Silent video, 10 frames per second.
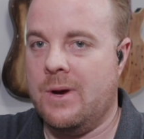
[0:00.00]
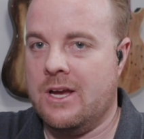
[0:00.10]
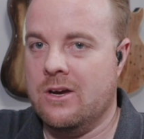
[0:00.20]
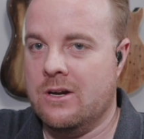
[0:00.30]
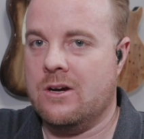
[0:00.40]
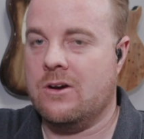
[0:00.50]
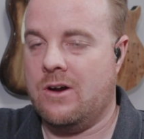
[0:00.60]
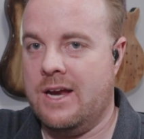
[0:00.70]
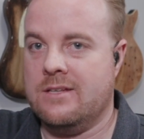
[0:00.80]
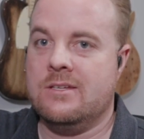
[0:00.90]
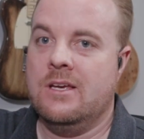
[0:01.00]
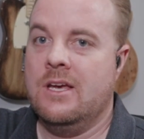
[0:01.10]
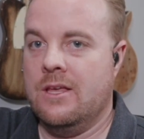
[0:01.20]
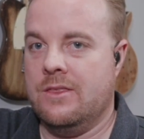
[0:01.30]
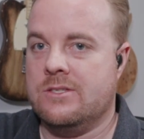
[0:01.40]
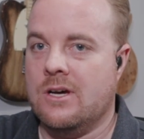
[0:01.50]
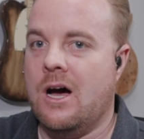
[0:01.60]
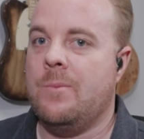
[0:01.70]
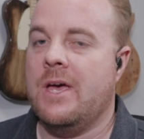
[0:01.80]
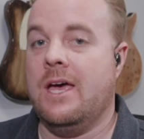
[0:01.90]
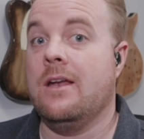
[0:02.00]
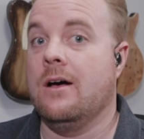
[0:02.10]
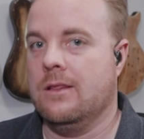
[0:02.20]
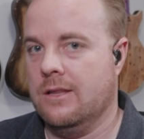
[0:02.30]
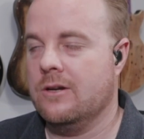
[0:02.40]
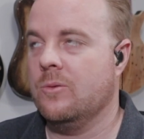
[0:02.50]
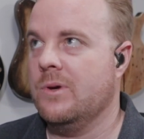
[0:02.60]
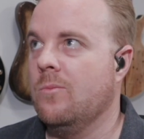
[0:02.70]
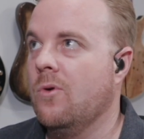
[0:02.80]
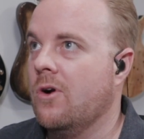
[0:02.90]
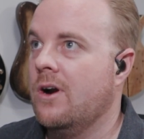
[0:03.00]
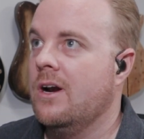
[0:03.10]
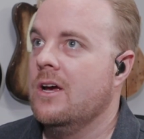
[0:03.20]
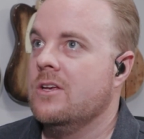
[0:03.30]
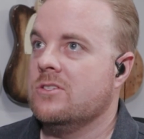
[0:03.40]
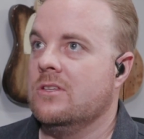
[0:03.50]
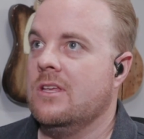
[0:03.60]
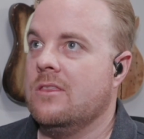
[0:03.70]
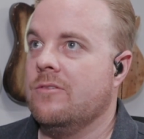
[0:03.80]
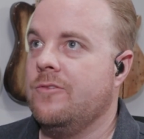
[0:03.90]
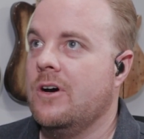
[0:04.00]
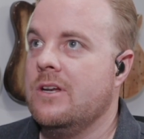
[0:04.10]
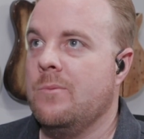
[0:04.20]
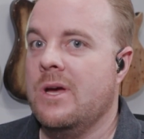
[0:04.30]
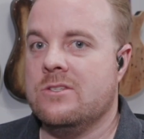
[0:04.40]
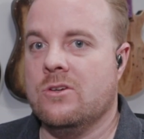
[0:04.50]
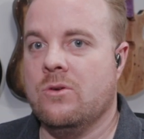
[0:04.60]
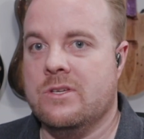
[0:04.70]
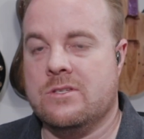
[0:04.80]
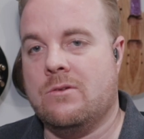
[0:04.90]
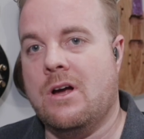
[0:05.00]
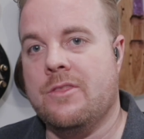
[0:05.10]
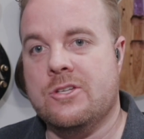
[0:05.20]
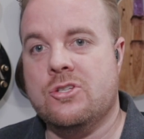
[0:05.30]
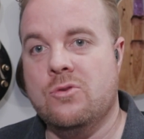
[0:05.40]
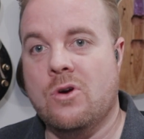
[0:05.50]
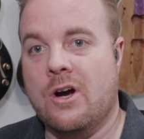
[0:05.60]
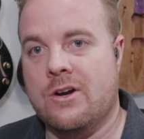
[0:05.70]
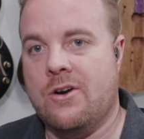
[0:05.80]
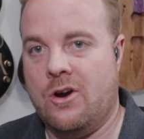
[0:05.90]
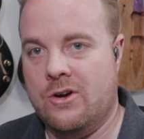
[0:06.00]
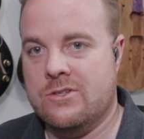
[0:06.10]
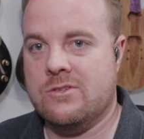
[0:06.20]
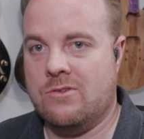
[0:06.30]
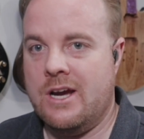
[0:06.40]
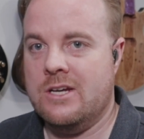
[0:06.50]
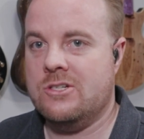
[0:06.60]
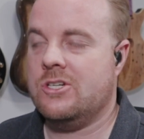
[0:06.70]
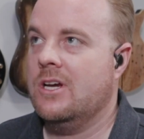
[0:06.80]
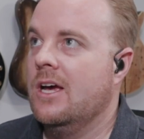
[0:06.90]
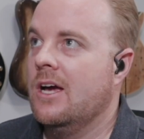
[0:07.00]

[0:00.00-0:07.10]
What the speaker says: I could have cranked the top head a little bit more so that the fundamental is around the 200 hertz range.